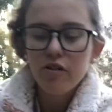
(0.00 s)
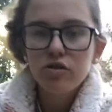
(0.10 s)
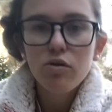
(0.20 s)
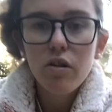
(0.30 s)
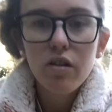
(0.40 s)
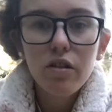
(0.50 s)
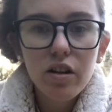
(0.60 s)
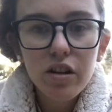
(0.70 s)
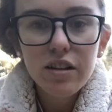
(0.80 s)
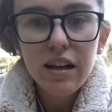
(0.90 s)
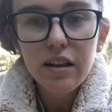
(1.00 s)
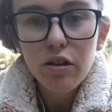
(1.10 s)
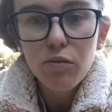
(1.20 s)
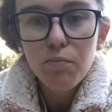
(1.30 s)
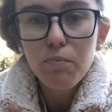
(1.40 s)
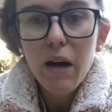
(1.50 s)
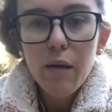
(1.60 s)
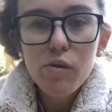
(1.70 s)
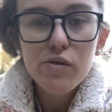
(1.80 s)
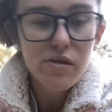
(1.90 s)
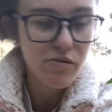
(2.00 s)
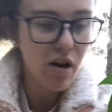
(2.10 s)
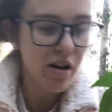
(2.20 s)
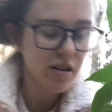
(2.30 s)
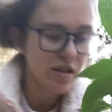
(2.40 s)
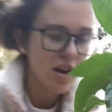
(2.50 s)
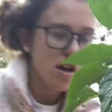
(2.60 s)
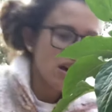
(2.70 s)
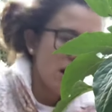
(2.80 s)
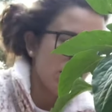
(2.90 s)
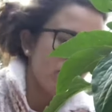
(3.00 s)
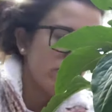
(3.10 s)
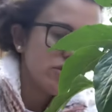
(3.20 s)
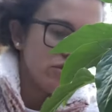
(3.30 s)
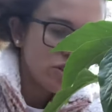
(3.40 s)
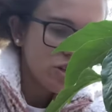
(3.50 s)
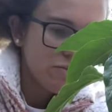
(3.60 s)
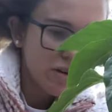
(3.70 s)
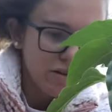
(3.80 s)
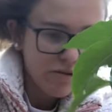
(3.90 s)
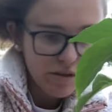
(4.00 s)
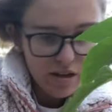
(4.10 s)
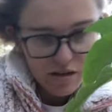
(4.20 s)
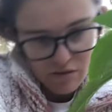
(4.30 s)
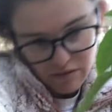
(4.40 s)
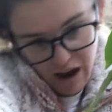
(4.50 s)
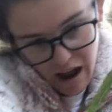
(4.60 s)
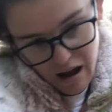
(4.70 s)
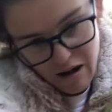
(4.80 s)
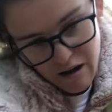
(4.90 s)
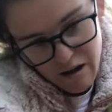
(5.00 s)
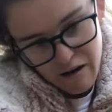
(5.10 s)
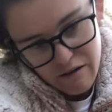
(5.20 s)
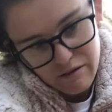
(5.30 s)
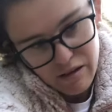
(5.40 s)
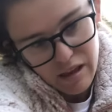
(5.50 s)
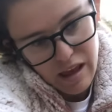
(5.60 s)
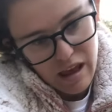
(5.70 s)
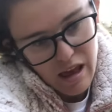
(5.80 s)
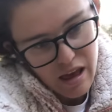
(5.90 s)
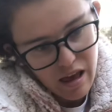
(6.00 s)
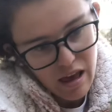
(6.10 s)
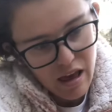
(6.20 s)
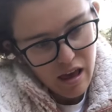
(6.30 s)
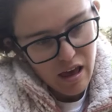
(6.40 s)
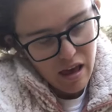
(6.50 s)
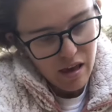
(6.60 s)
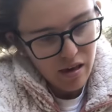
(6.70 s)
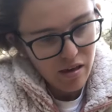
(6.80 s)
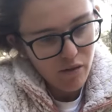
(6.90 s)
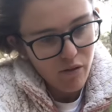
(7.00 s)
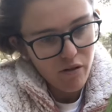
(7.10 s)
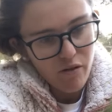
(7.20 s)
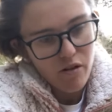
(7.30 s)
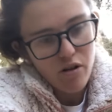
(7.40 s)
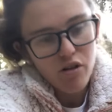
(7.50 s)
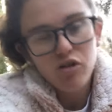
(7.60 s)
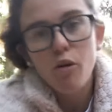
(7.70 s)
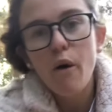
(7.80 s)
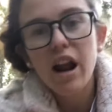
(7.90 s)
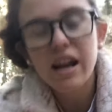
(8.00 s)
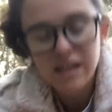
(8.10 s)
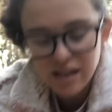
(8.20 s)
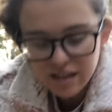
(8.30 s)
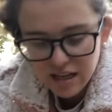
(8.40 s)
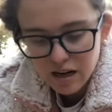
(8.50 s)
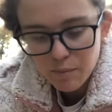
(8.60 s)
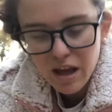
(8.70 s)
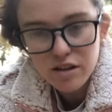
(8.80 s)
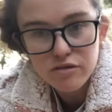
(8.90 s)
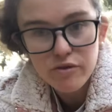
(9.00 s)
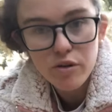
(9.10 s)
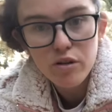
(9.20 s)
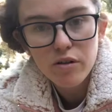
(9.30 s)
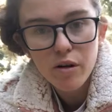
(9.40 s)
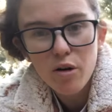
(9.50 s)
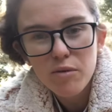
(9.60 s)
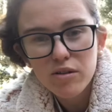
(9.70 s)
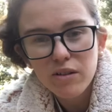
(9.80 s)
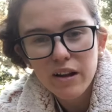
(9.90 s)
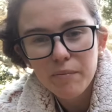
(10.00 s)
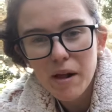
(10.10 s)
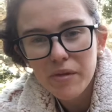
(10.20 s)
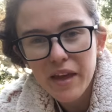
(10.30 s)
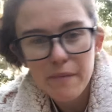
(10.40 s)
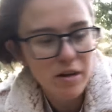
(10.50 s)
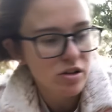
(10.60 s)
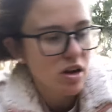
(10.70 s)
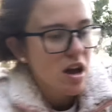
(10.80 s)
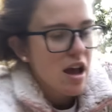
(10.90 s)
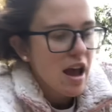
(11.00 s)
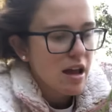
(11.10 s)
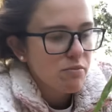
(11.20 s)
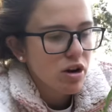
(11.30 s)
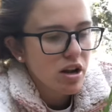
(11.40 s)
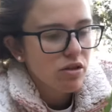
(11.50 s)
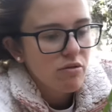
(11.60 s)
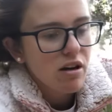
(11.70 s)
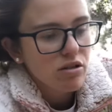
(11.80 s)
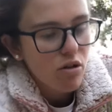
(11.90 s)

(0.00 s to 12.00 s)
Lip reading: of soil. It looks like little pebbles and rocks. I'm going to sprinkle this around the soil. So what I did is get a pinchful, almost like about that much, and put it throughout